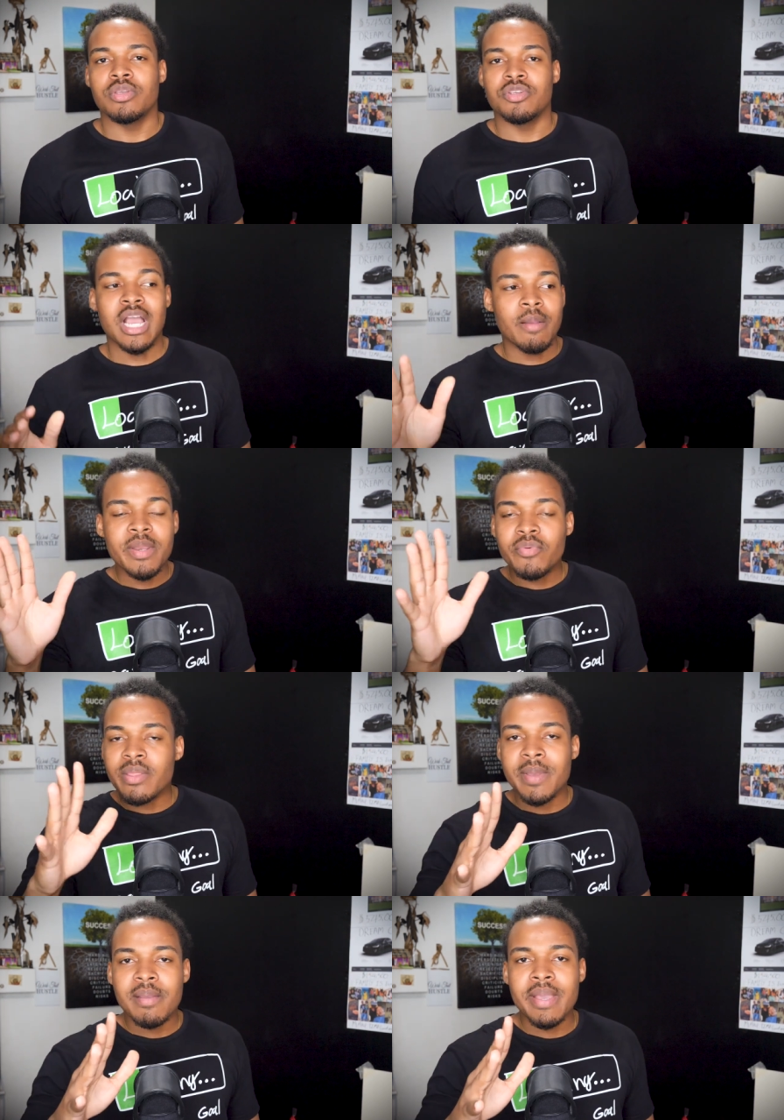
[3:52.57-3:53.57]
You're not competing with
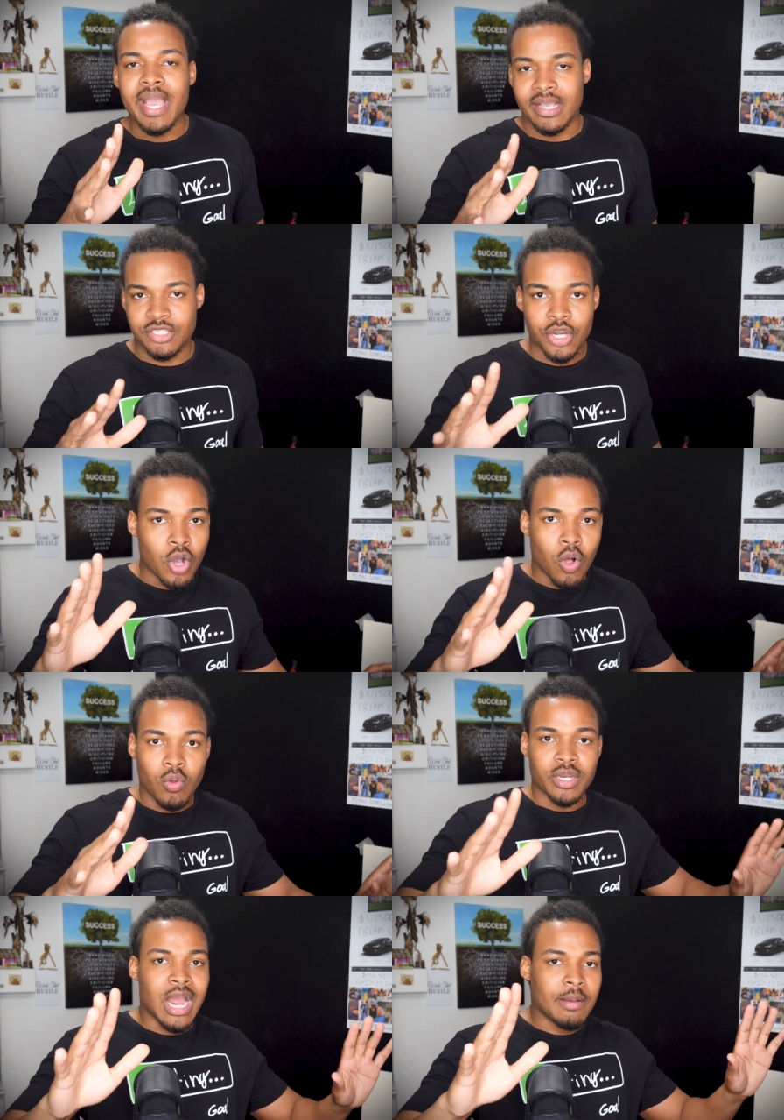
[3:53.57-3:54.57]
the big banks. They're
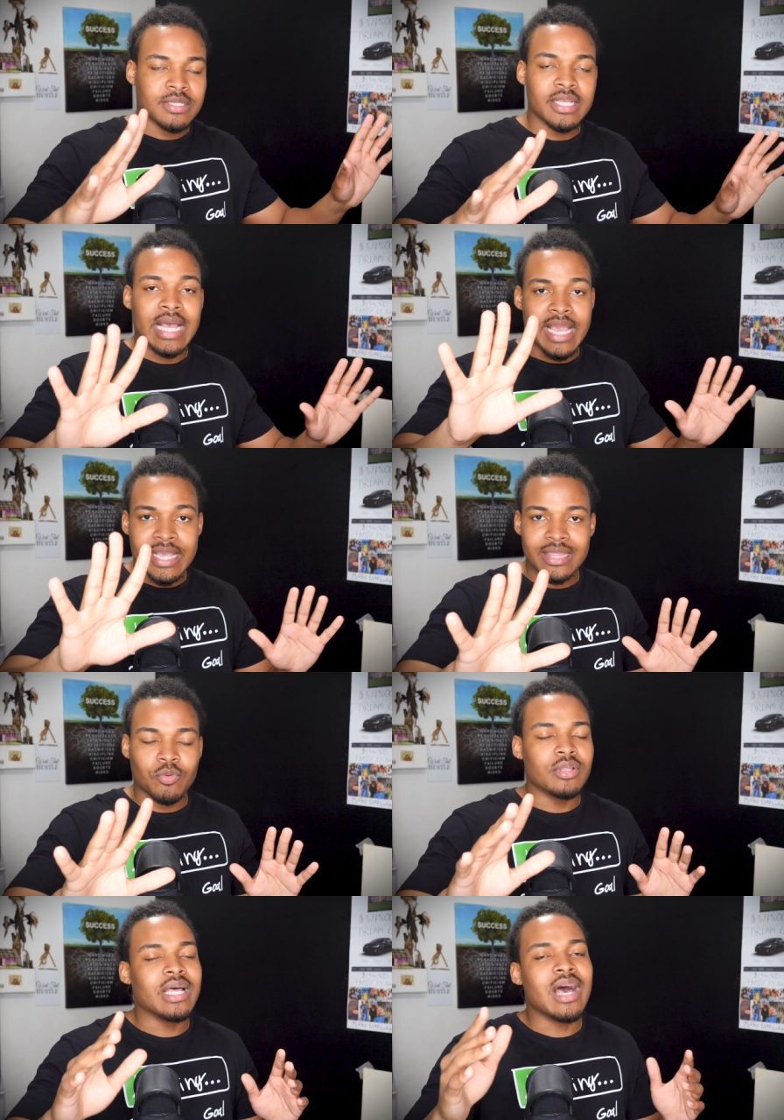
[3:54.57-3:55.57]
old. They're obsolete. I get,
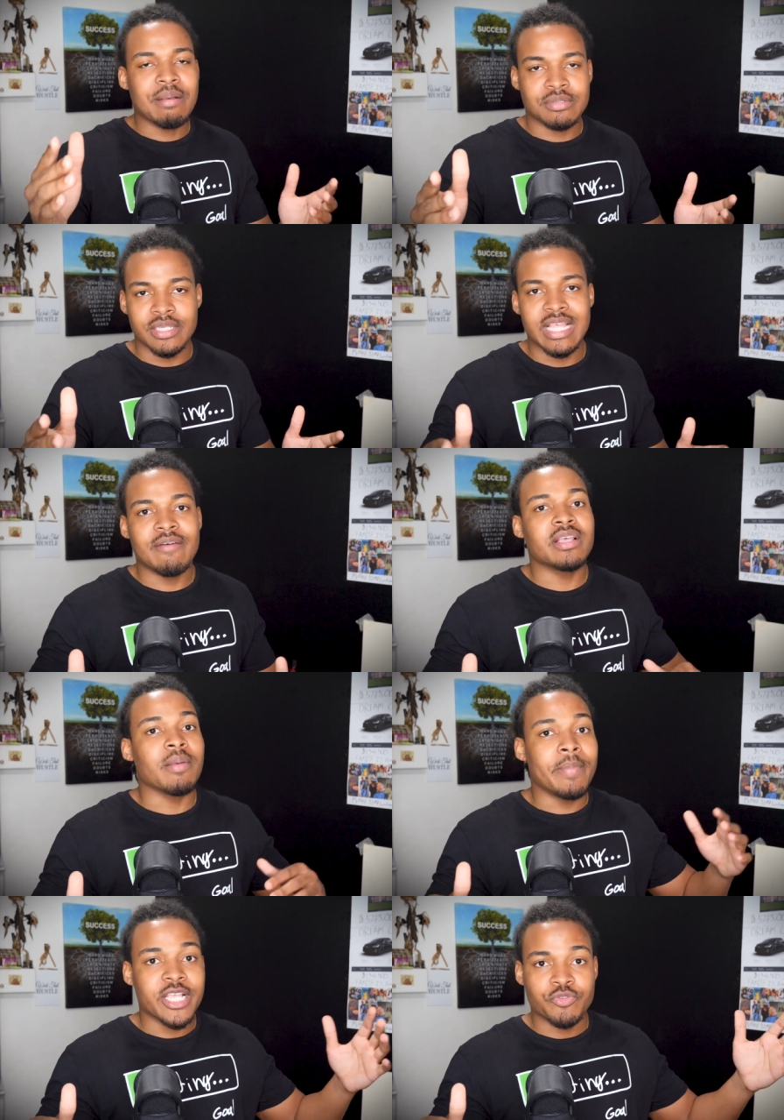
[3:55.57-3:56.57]
well, not obsolete. They have like
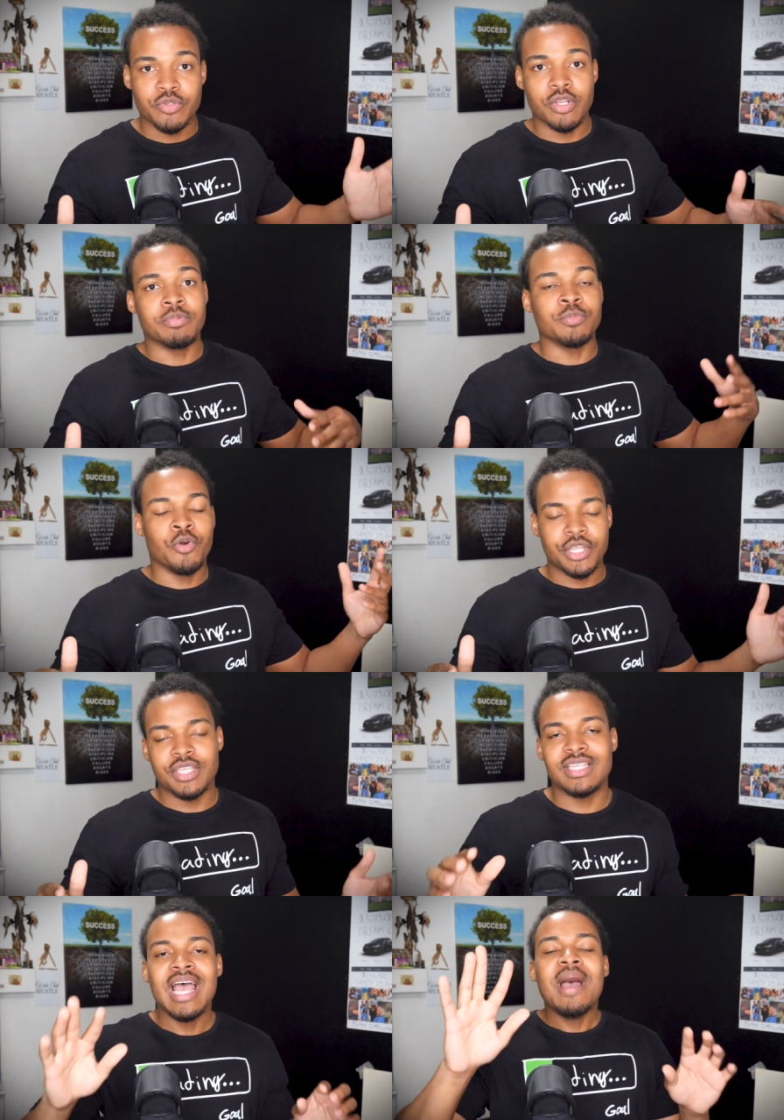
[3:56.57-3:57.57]
the best rates when it comes to
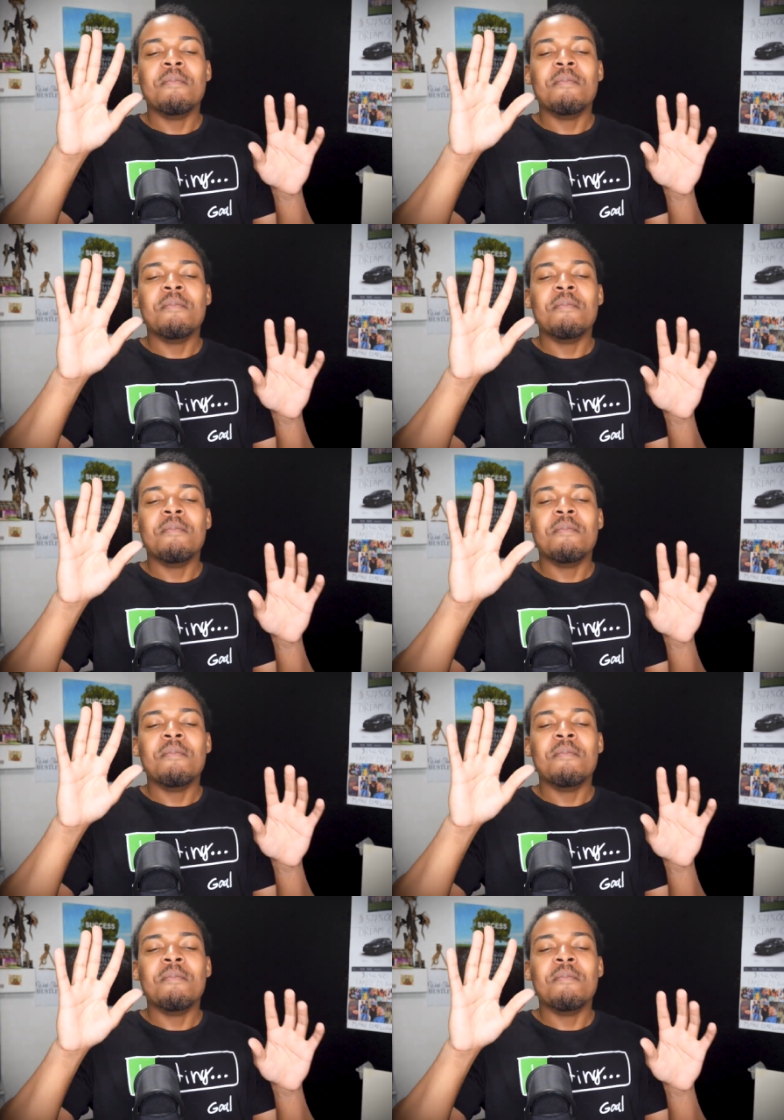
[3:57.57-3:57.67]
mortgages.